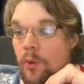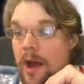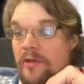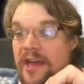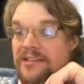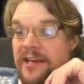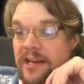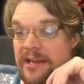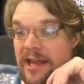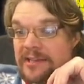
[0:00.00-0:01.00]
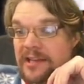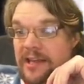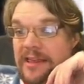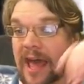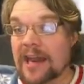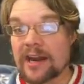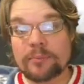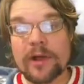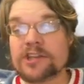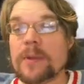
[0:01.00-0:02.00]
Wow, that's it. That's it. That and a
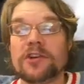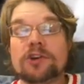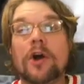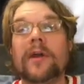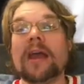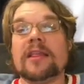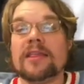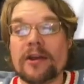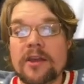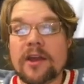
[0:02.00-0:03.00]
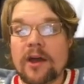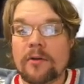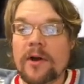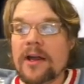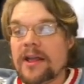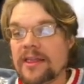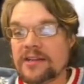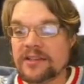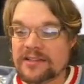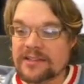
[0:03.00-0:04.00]
Pledge Manager. Okay, there you go.
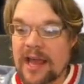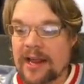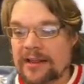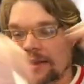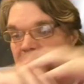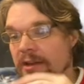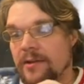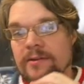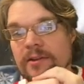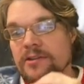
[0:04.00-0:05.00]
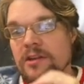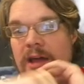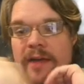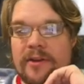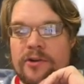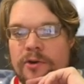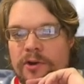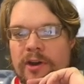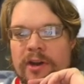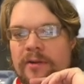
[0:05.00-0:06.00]
That's exactly. There's a lot they're doing
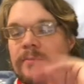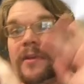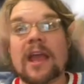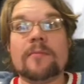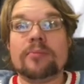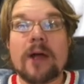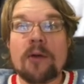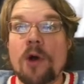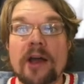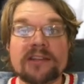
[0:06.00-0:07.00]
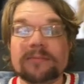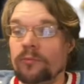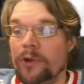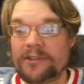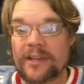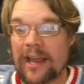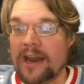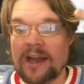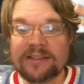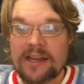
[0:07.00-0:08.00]
good here. Gameplay wise, once
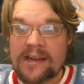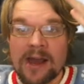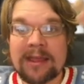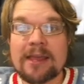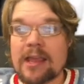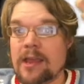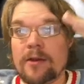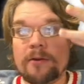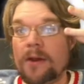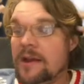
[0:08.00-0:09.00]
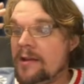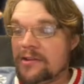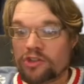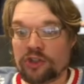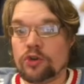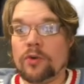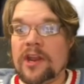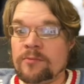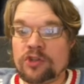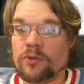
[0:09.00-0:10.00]
again, I say nothing here
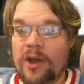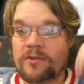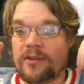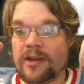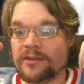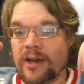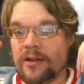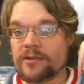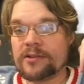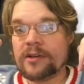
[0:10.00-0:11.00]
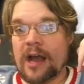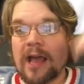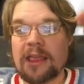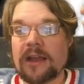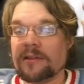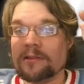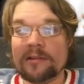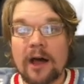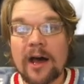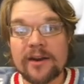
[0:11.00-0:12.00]
screams $300,000. I think a
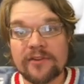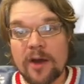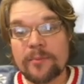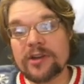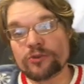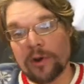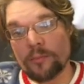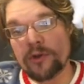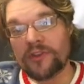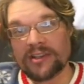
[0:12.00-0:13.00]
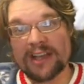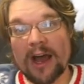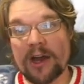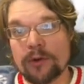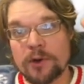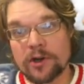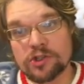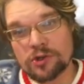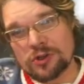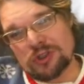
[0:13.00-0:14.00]
lot of companies would have put this out and would have
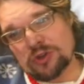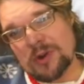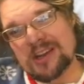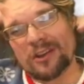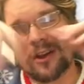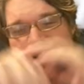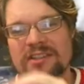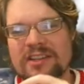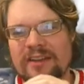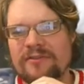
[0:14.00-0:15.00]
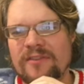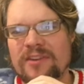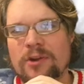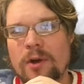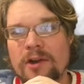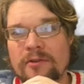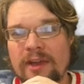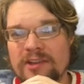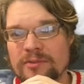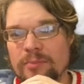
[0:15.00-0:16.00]
squeaked along to say 50 to
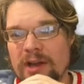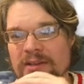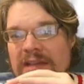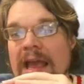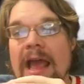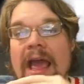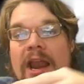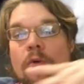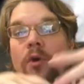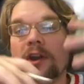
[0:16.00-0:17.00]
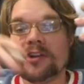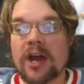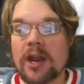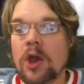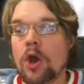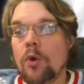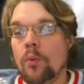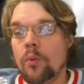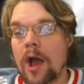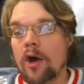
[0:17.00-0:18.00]
100,000 bucks and it would have done
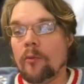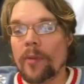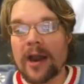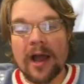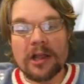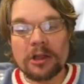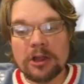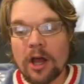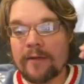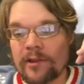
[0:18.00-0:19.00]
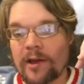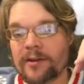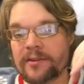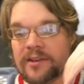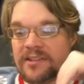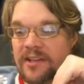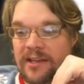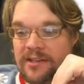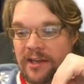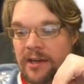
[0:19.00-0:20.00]
well. But I love a lot of the things they
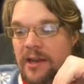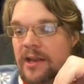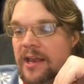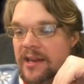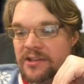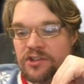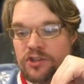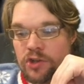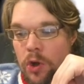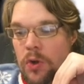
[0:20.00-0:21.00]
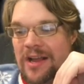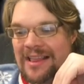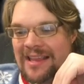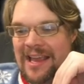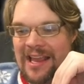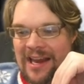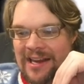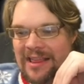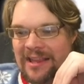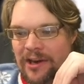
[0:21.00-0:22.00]
did. It is so clean
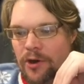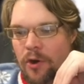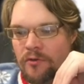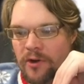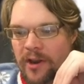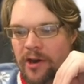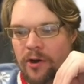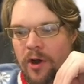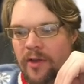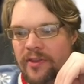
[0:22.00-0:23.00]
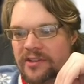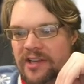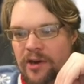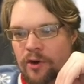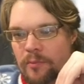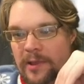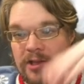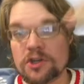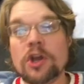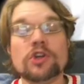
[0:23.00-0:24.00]
and clear over here on this hero
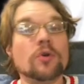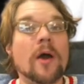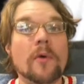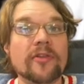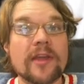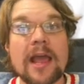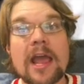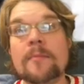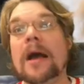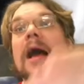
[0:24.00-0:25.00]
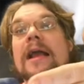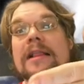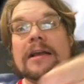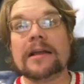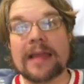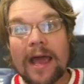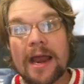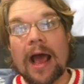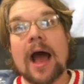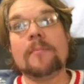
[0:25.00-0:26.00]
pledge. Do I want the game? I click on
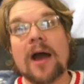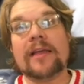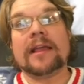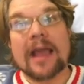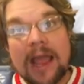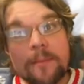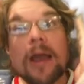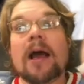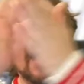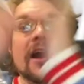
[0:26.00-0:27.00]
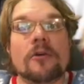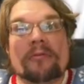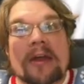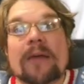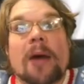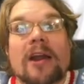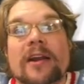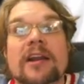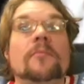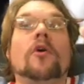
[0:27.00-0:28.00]
that, I buy the game, I don't think about it
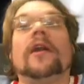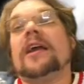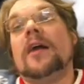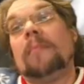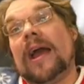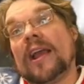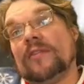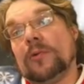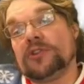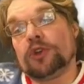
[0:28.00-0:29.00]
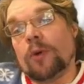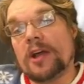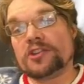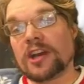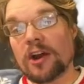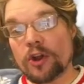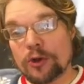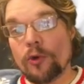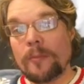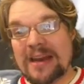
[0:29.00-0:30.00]
anymore and I come back every once in a while and check out all the
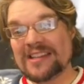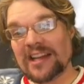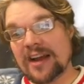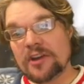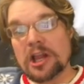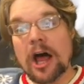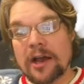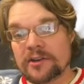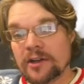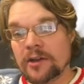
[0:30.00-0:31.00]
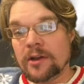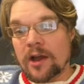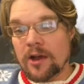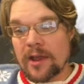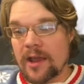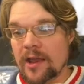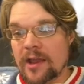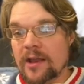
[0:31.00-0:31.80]
cool minis that I've unlocked. Okay?